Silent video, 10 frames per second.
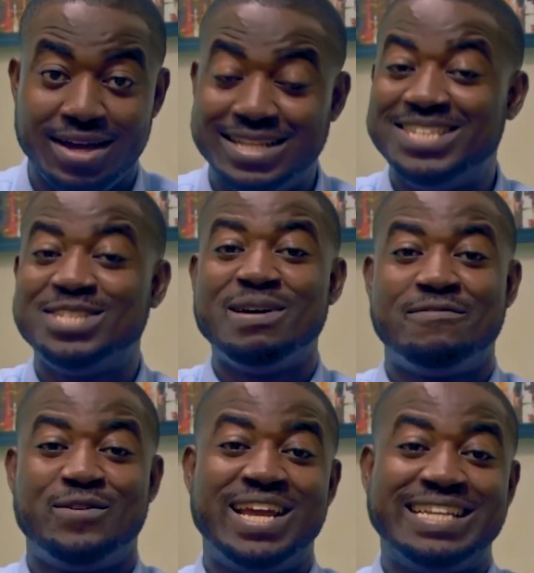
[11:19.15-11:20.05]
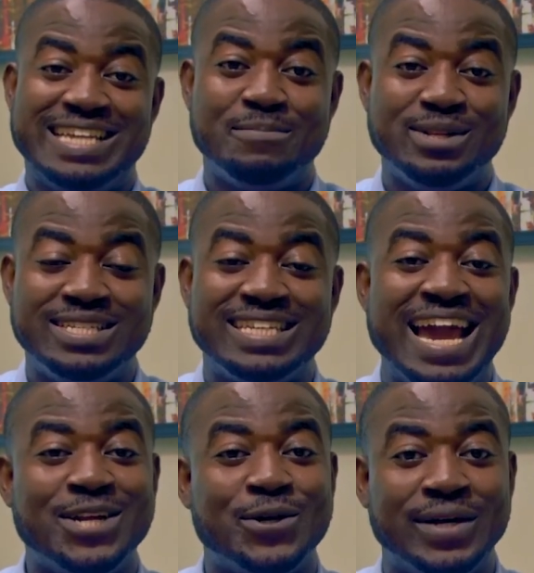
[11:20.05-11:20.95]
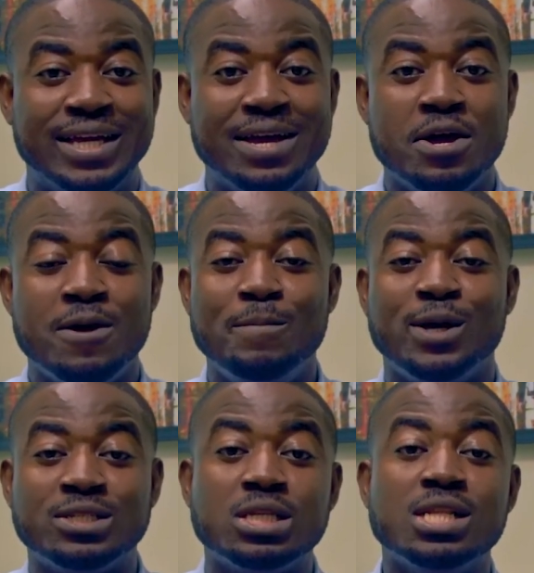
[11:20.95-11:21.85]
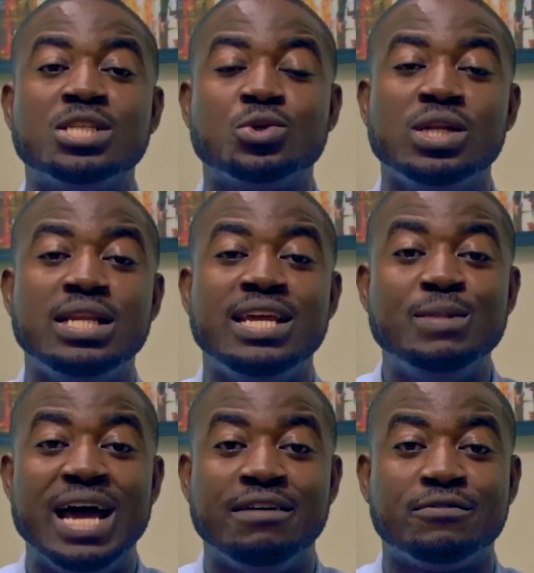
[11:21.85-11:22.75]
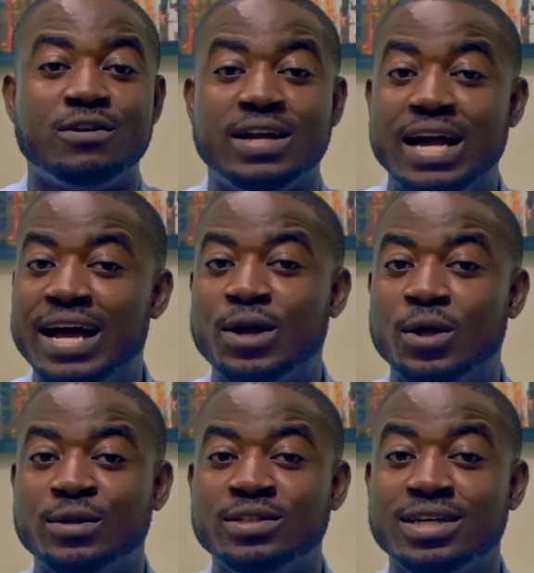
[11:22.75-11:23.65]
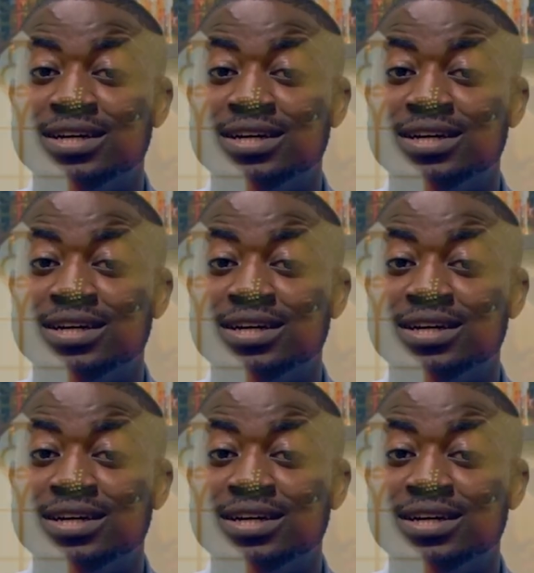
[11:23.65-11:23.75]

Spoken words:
And this is my favorite example in this category because it's literally named after a guy called